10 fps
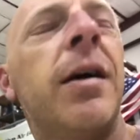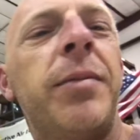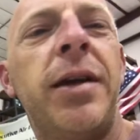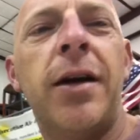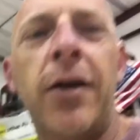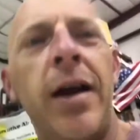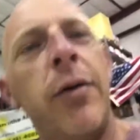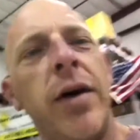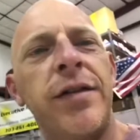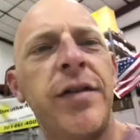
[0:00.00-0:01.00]
up in the air.
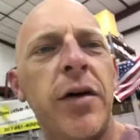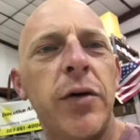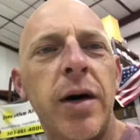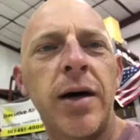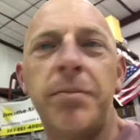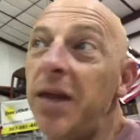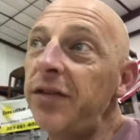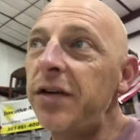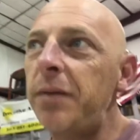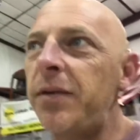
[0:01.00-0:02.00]
Anyway, so uh,
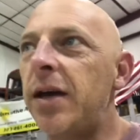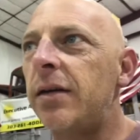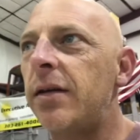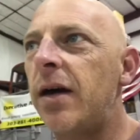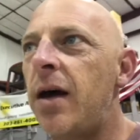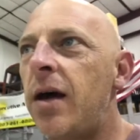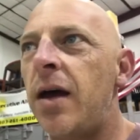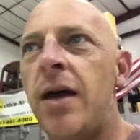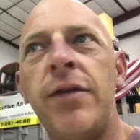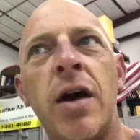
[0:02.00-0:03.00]
that's an update. Uh,
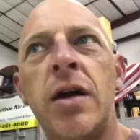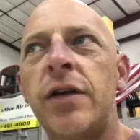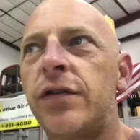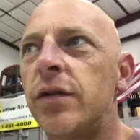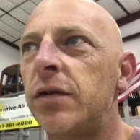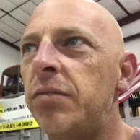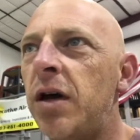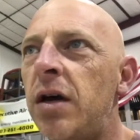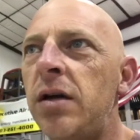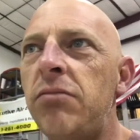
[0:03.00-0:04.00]
avionics are
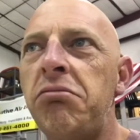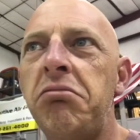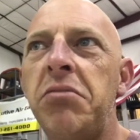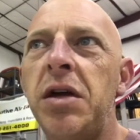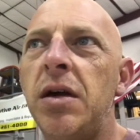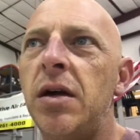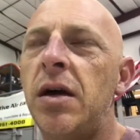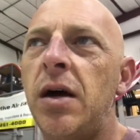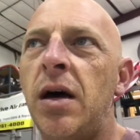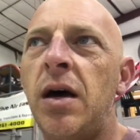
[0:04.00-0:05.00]
done.
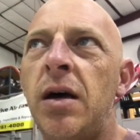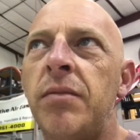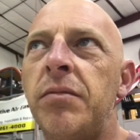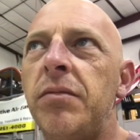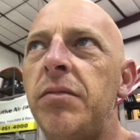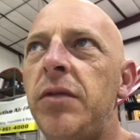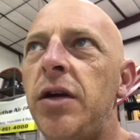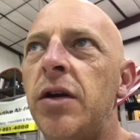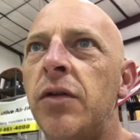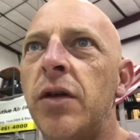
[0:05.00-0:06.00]
Uh,
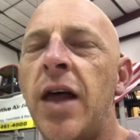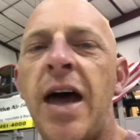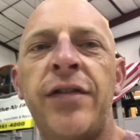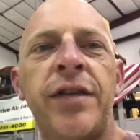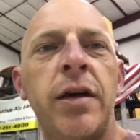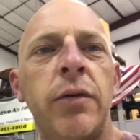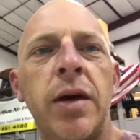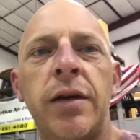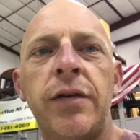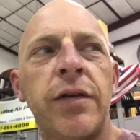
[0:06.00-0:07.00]
you know, the last thing, we
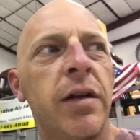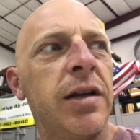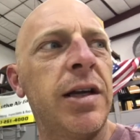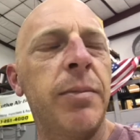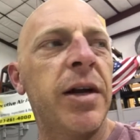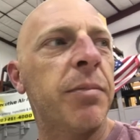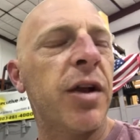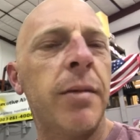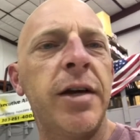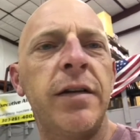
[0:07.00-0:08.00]
got just a little bit of
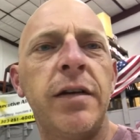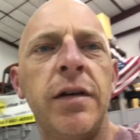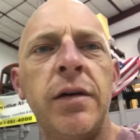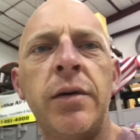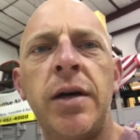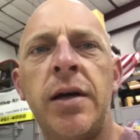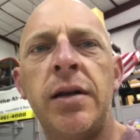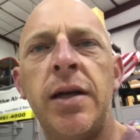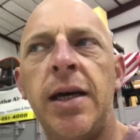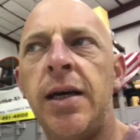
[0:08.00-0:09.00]
plumbing to do
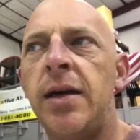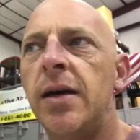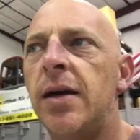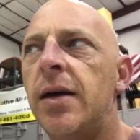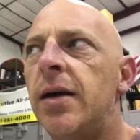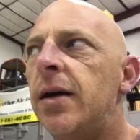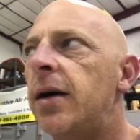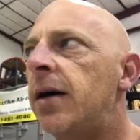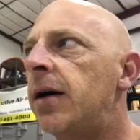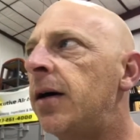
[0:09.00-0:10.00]
in the
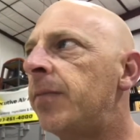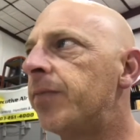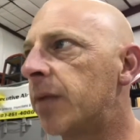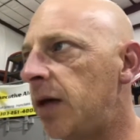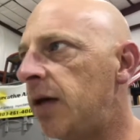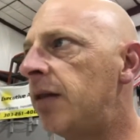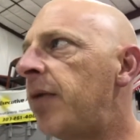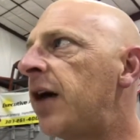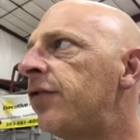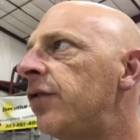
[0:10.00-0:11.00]
uh, in the
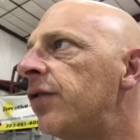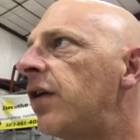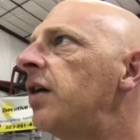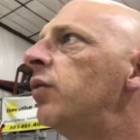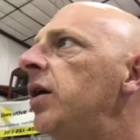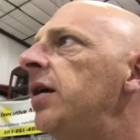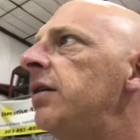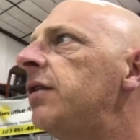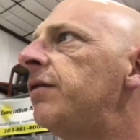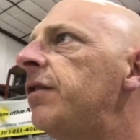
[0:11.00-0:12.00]
passenger side wing to